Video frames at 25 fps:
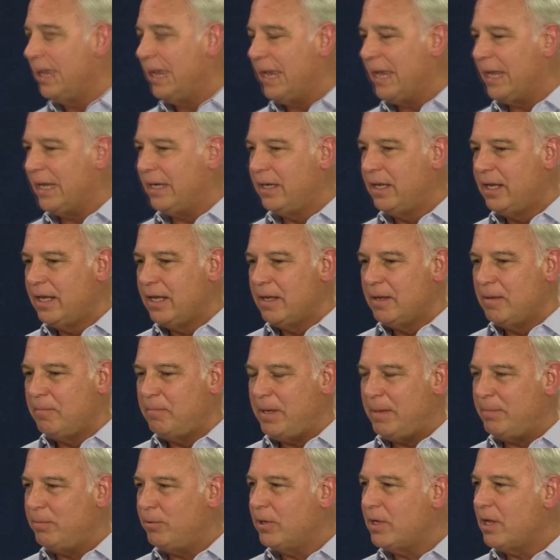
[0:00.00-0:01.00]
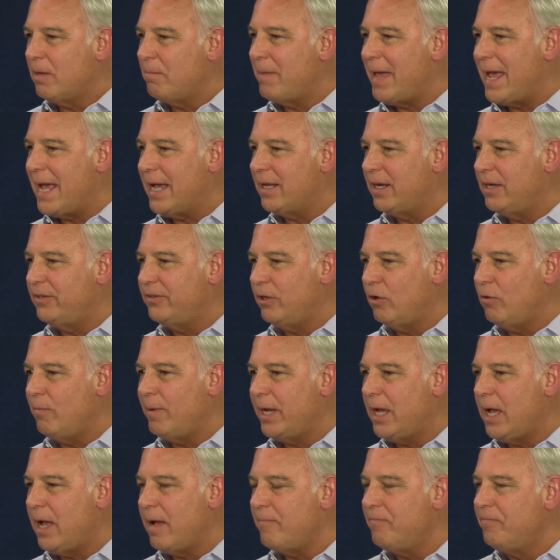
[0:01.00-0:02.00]
And people come back and they say, oh
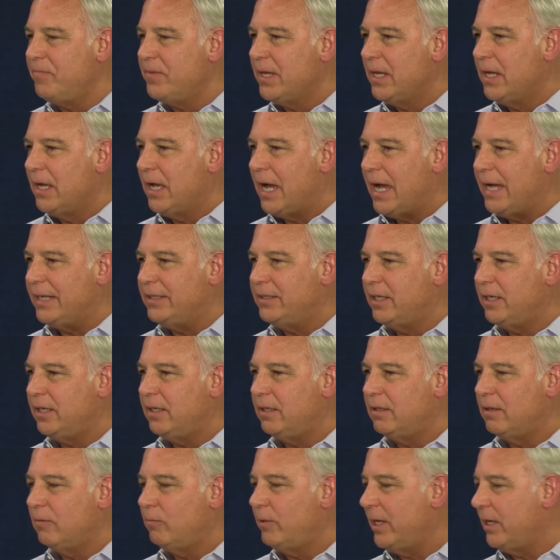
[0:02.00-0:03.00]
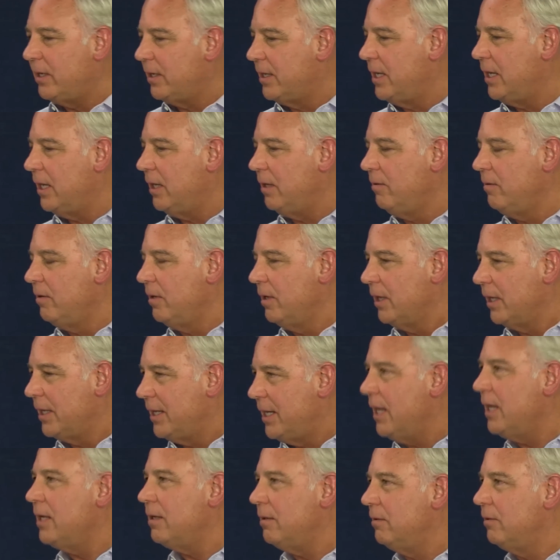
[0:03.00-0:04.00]
my God, I did it. We had a
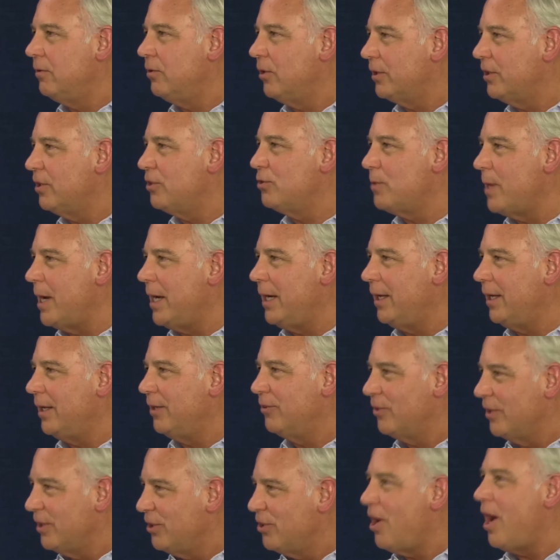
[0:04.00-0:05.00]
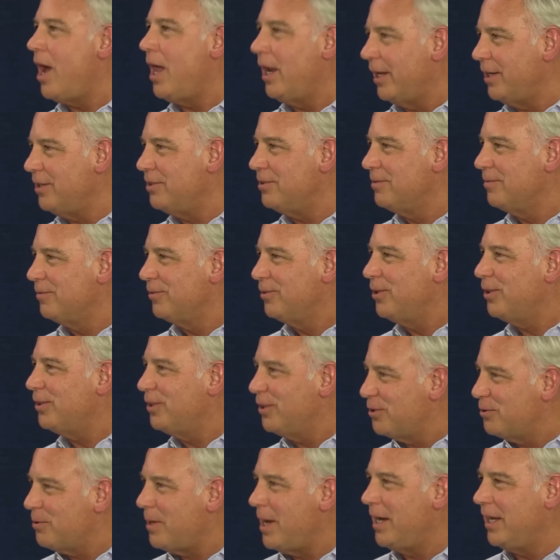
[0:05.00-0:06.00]
kid took the training. He's in college,
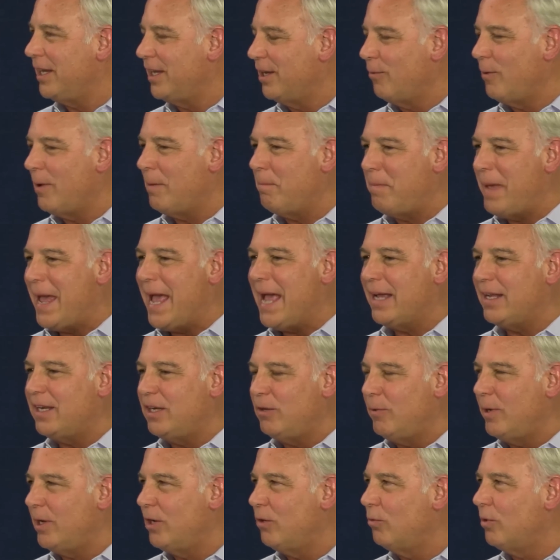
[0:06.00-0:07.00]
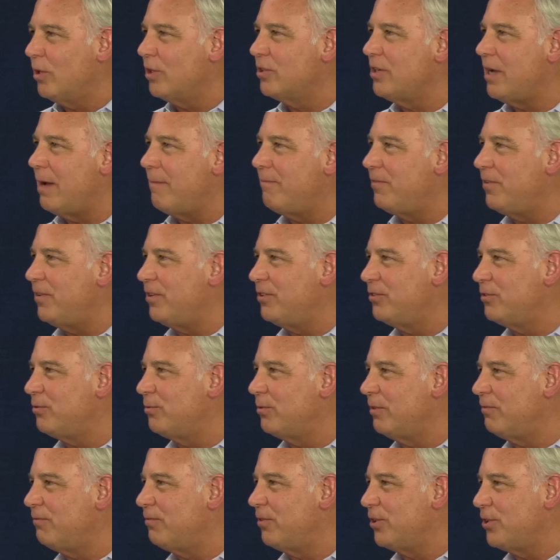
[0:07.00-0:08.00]
took the training, went back and he ran a workshop for his
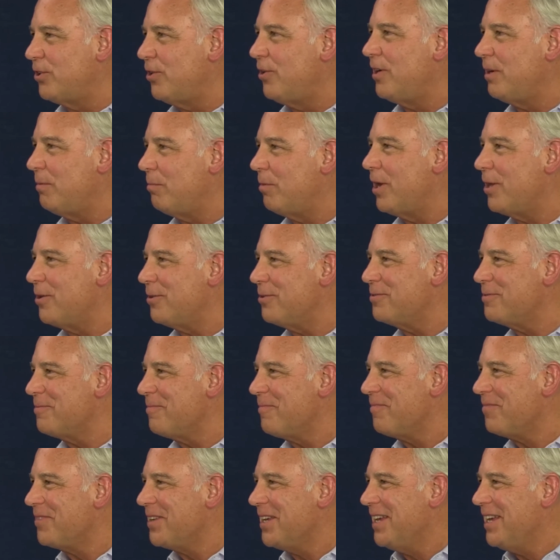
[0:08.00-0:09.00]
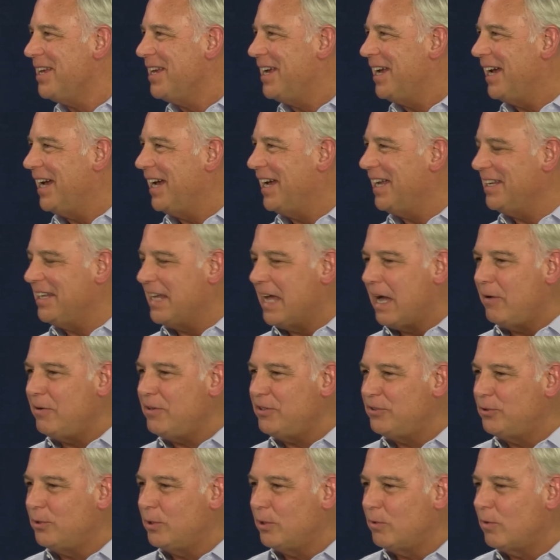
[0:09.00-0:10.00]
fraternity brothers. And now
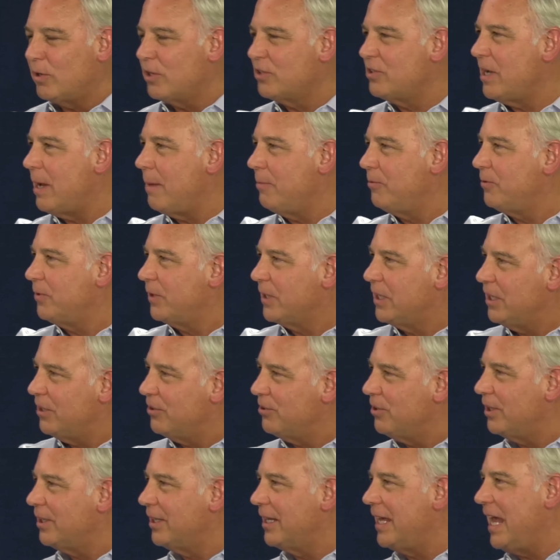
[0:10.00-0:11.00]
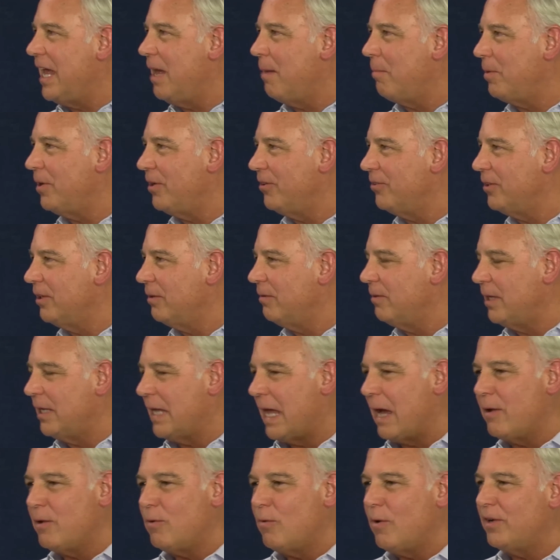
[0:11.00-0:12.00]
he's doing workshops for kids on campus. And
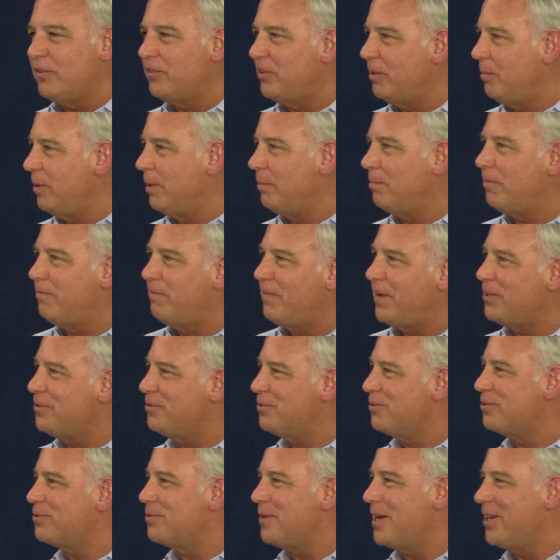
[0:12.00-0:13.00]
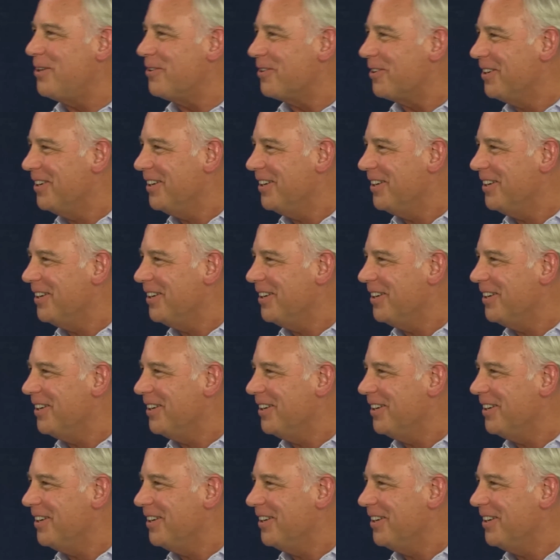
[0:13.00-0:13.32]
now he wants to be a professional trainer.